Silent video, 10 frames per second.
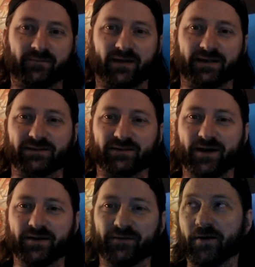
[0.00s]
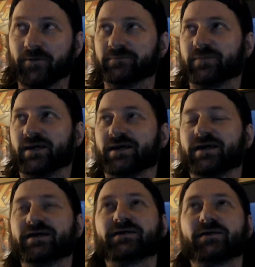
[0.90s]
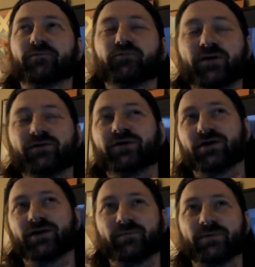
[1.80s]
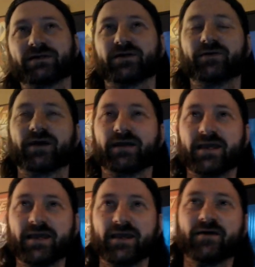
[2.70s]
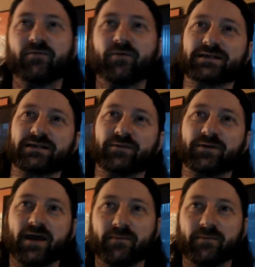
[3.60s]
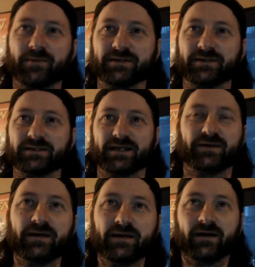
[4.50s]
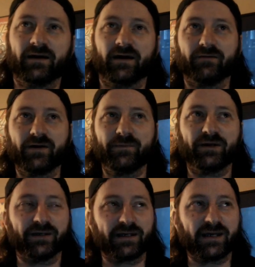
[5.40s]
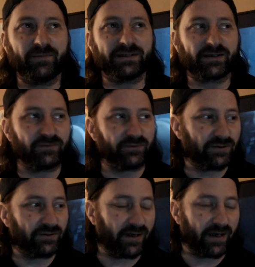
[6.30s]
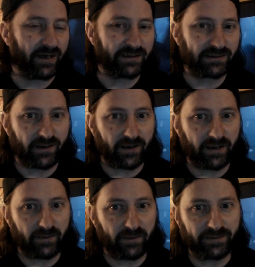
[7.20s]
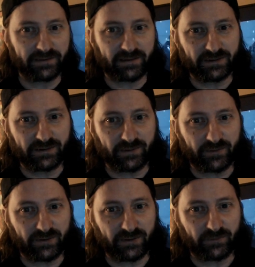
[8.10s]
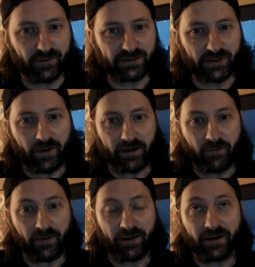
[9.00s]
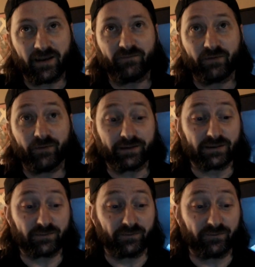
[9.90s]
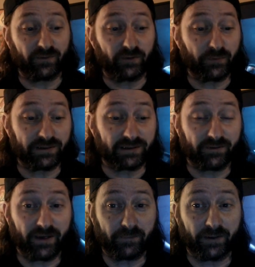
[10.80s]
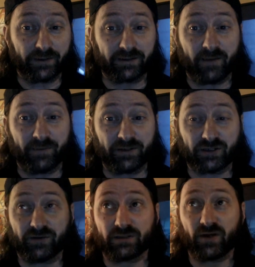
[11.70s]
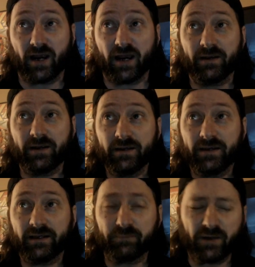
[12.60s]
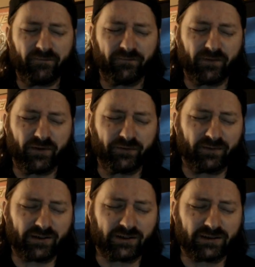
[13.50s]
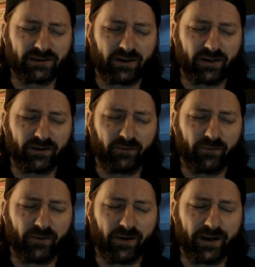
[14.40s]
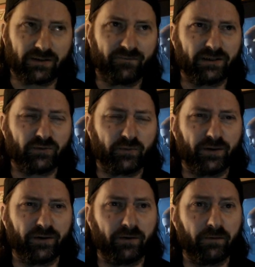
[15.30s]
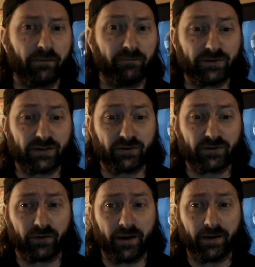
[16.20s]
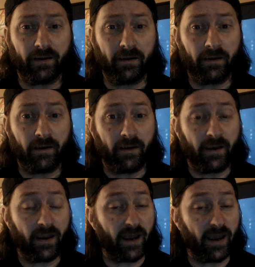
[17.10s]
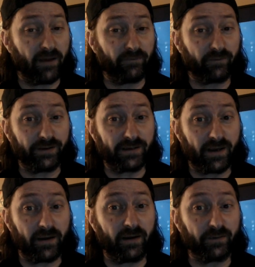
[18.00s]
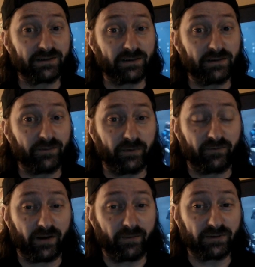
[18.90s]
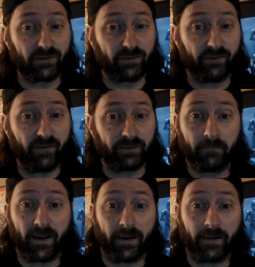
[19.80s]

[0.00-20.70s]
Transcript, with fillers: And so I don't know. It is a really good episode. Can't wait to see what happens next week. Uh, let me know in the comment section what you guys thought about this episode as well. So anyway, if you like this review, please hit the like button, comment, share, subscribe. Hit the bell for all notifications. Otherwise, you can find me on Twitter at reviews underscore gun. Have a great day, and we will see you next week for episode 11. Bye.